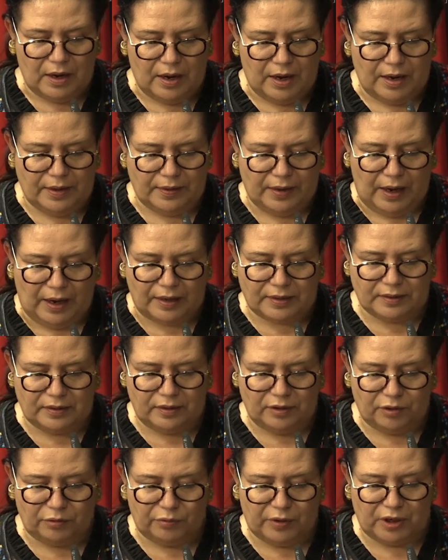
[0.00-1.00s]
an
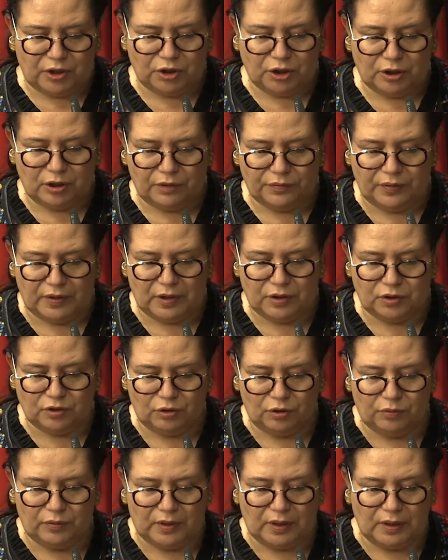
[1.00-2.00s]
acceleration of
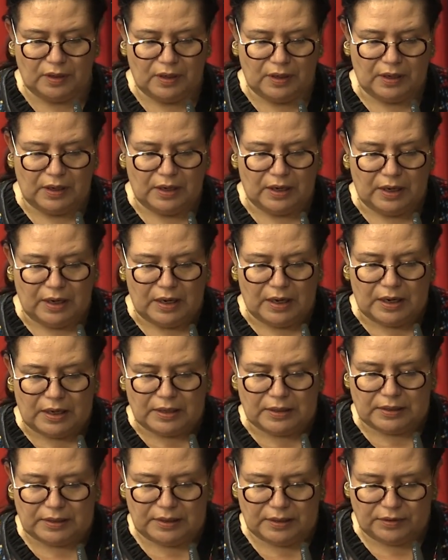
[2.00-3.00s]
history
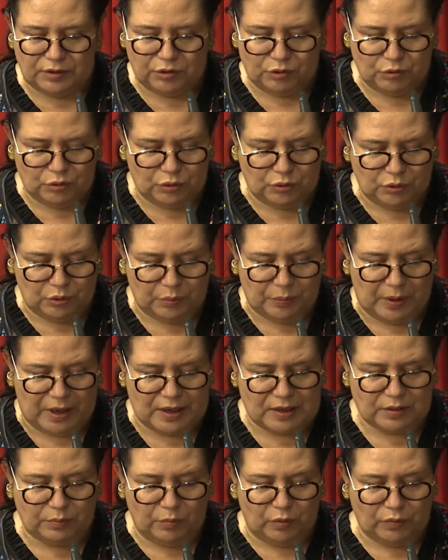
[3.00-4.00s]
since Europe
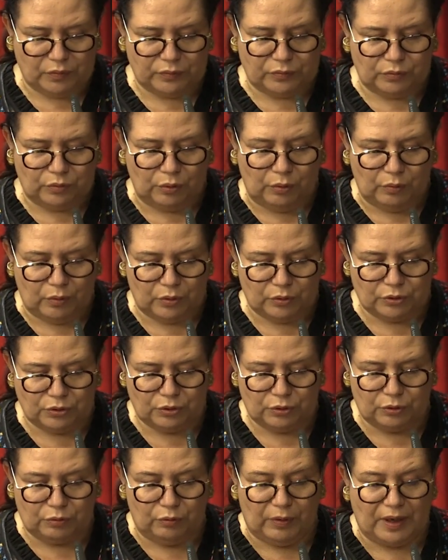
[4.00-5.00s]
has moved towards
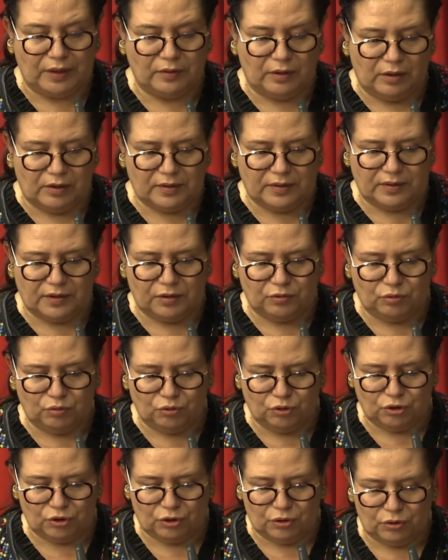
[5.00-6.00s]
a greater
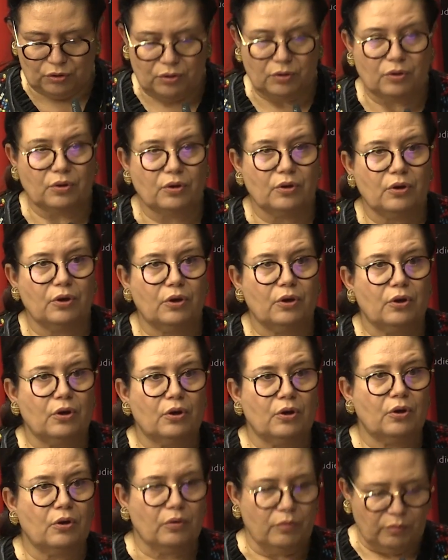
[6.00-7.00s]
institution
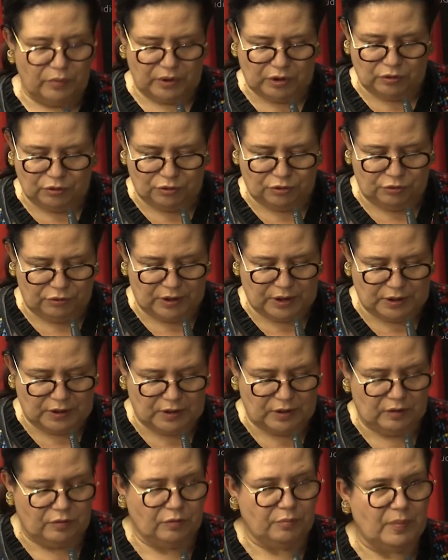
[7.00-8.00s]
with the
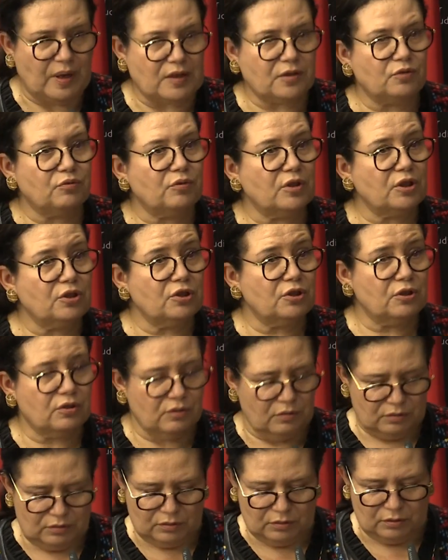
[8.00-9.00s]
Treaty of Maastricht,
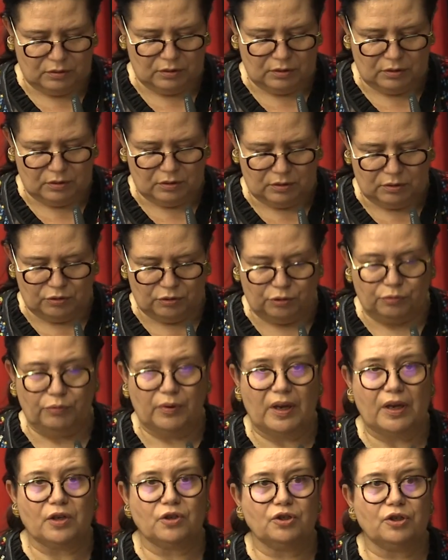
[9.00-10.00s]
the
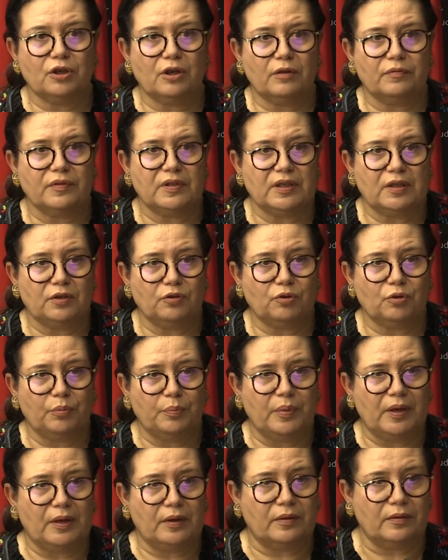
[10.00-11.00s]
creation of the
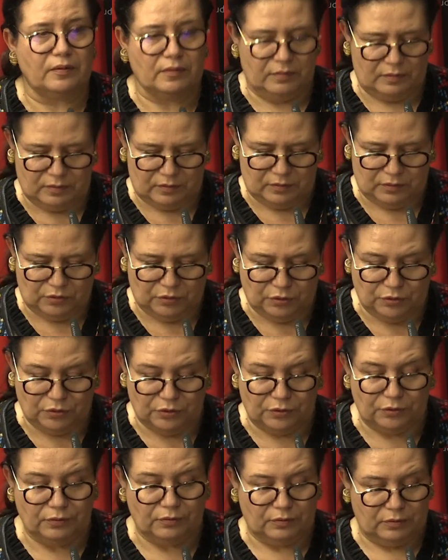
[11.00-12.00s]
European
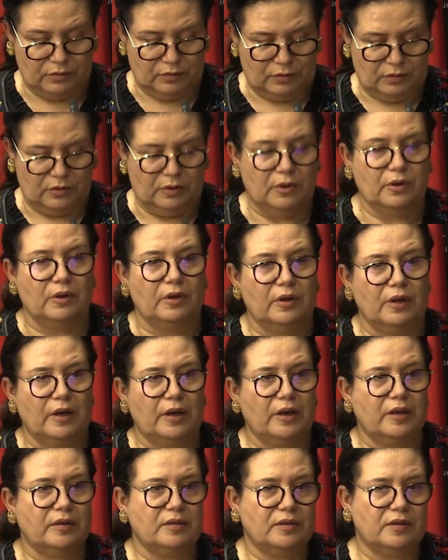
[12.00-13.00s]
Union
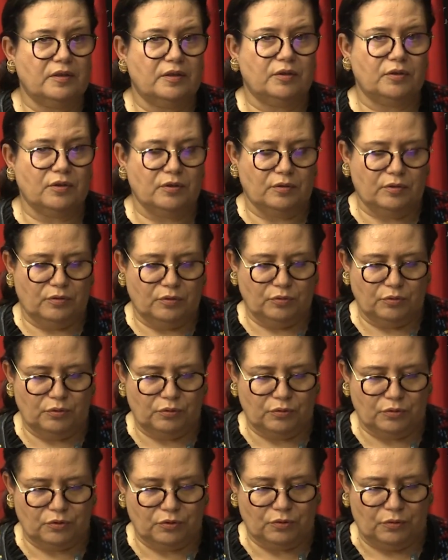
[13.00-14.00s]
and the
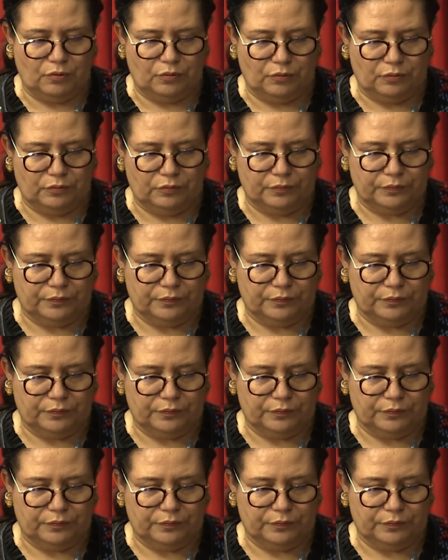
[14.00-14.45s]
Eurozone.